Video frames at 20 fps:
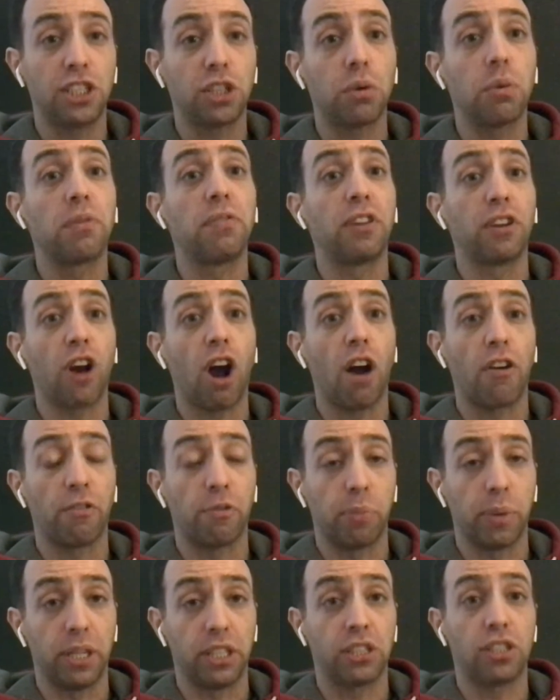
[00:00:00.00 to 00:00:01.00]
with the
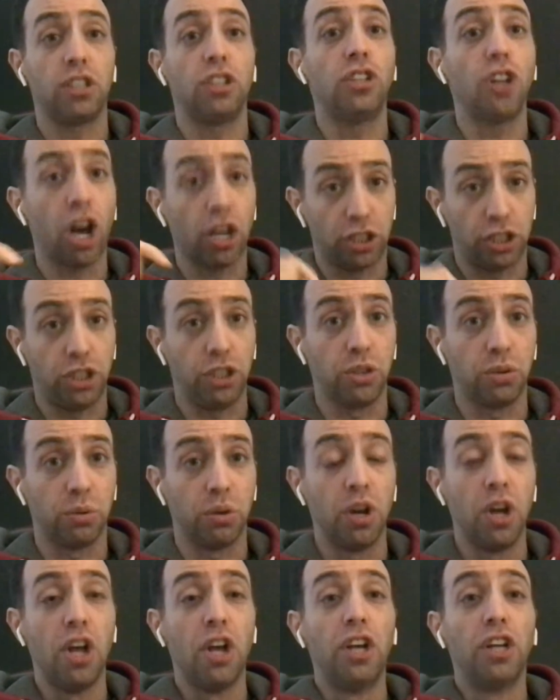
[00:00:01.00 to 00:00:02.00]
government, not you.
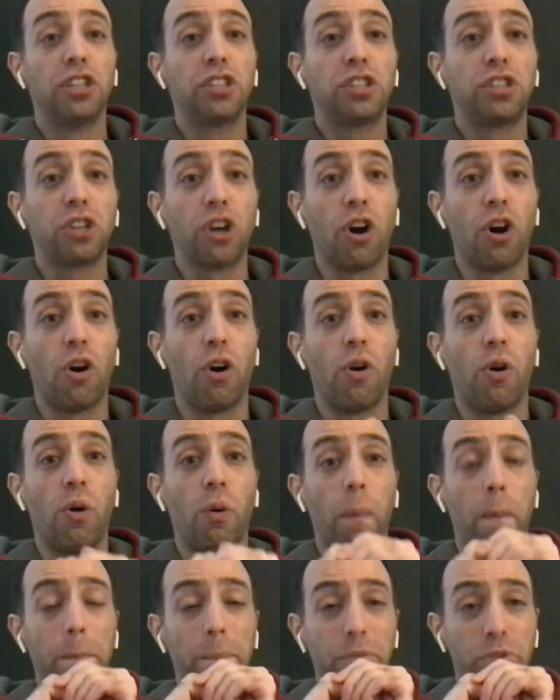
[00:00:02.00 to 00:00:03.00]

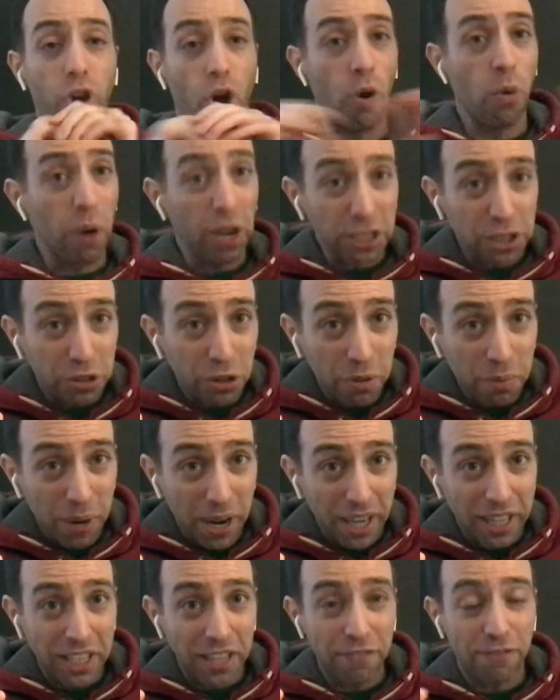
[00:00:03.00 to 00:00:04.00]
So don't waste your
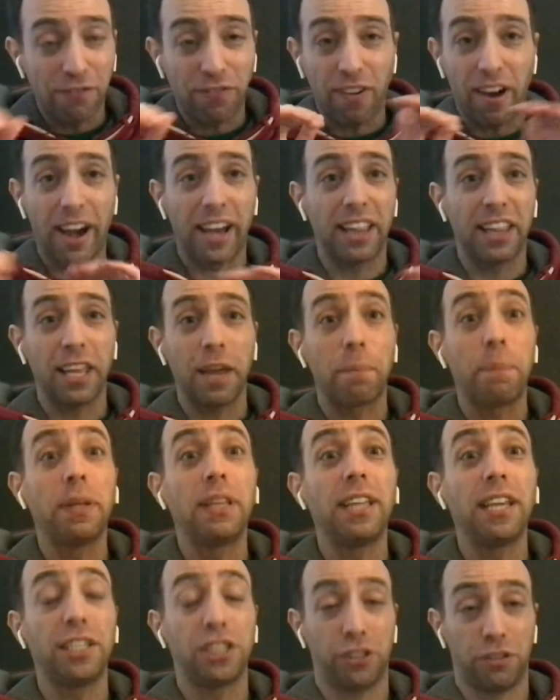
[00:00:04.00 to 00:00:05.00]
money filing a
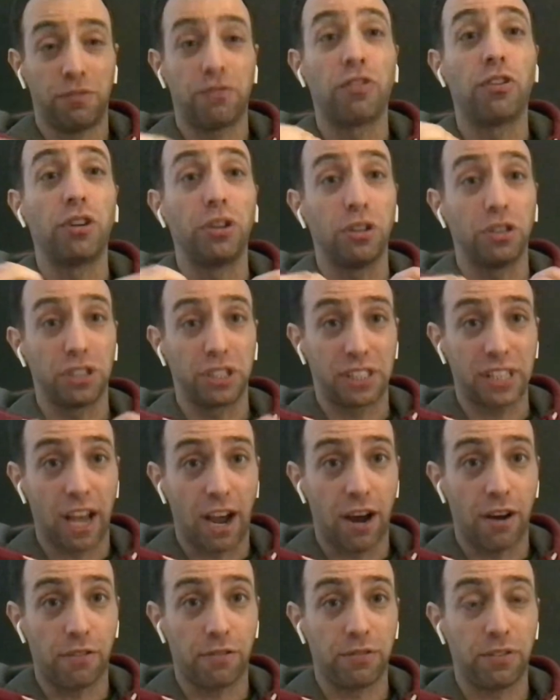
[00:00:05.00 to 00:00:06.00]
petition for
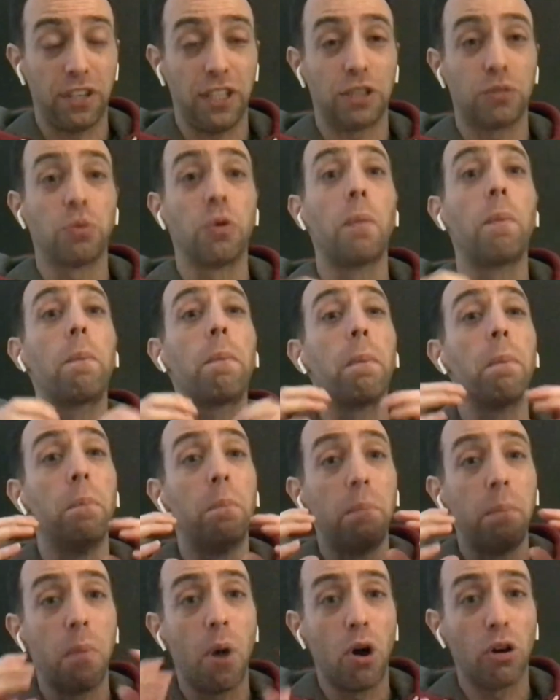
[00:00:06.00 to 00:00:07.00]
yourself. It will
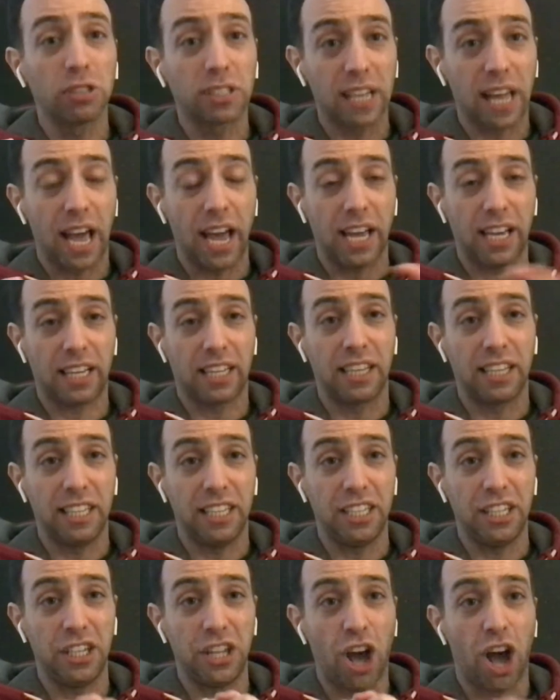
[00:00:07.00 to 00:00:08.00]
most
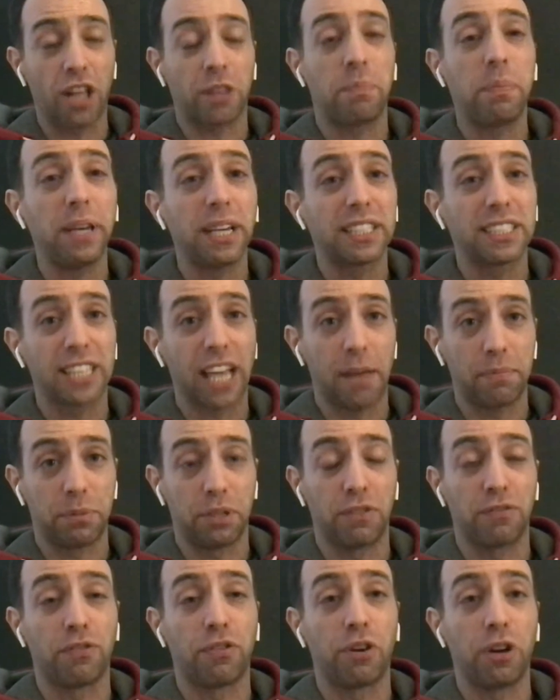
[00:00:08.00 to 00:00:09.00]
likely not be
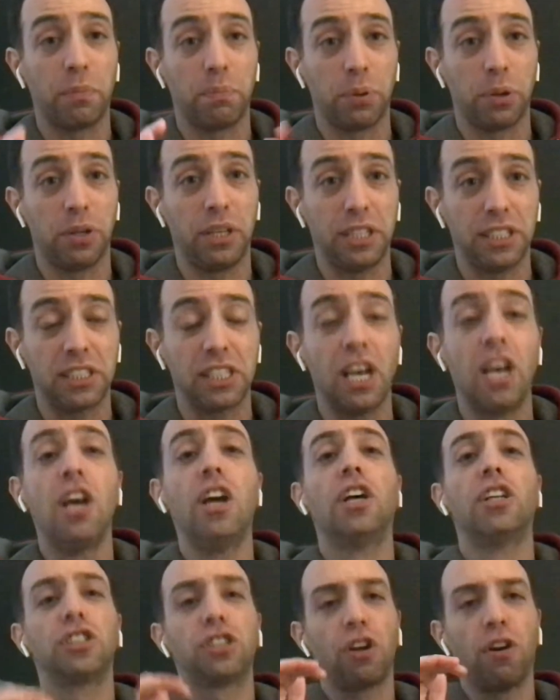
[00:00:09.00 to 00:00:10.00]
accepted for employees.
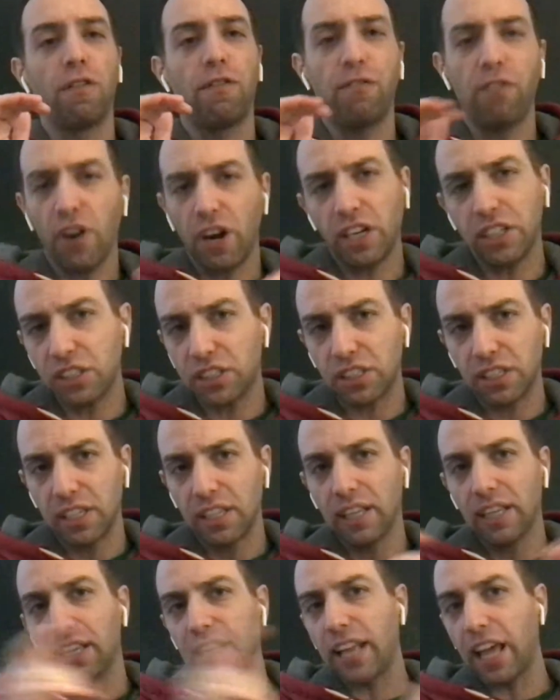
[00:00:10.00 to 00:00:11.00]
So first,
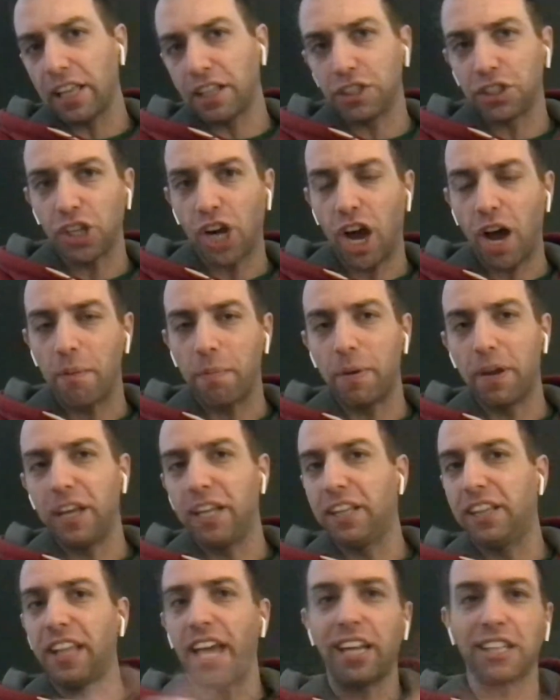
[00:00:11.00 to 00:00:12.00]
land a job
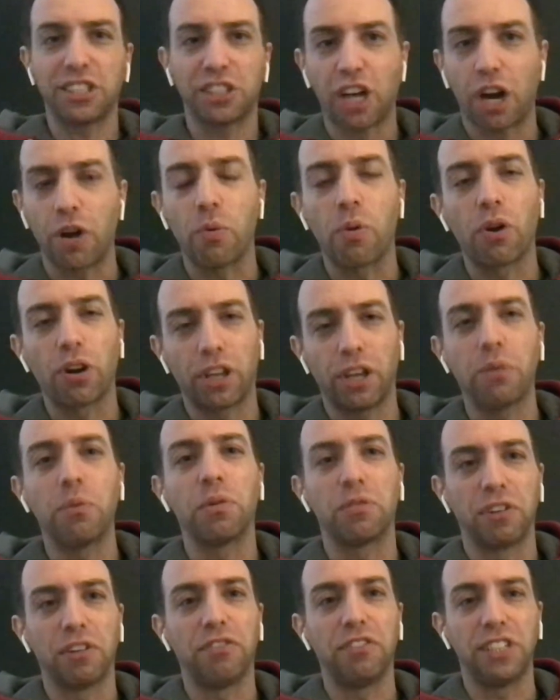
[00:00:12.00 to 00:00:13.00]
and then start working
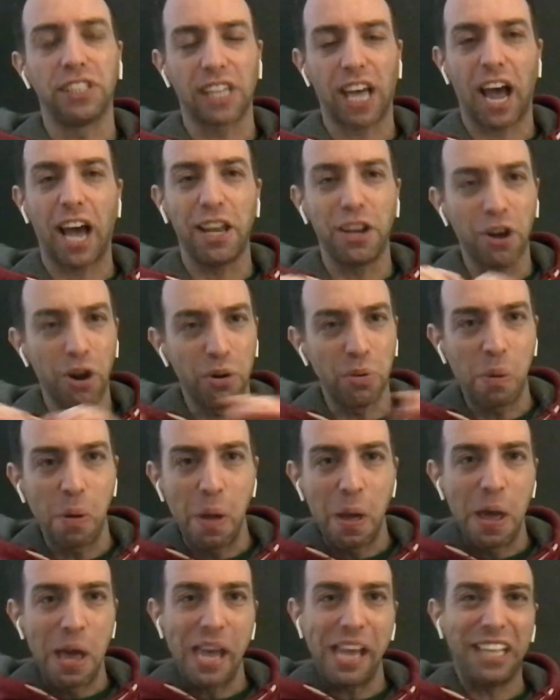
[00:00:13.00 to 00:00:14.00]
with the visa. I know
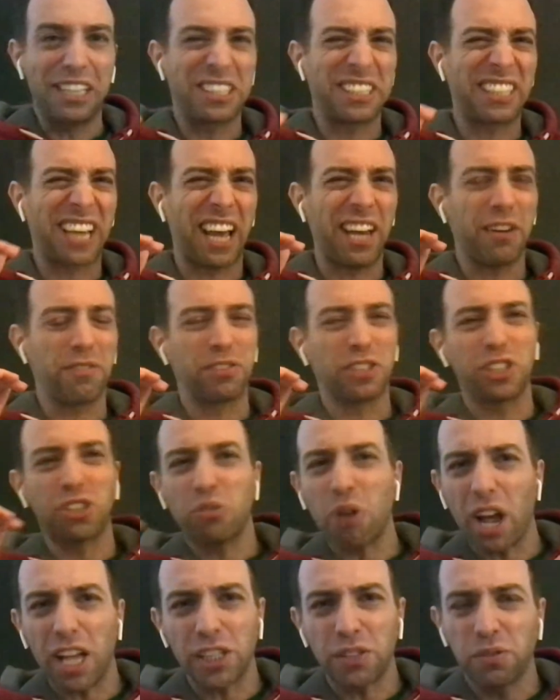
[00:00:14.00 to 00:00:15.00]
it's kind of
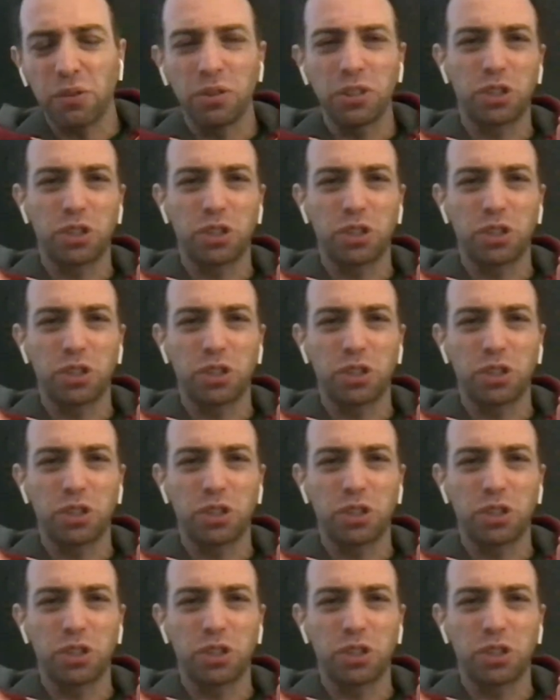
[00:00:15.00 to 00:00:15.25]
stressful,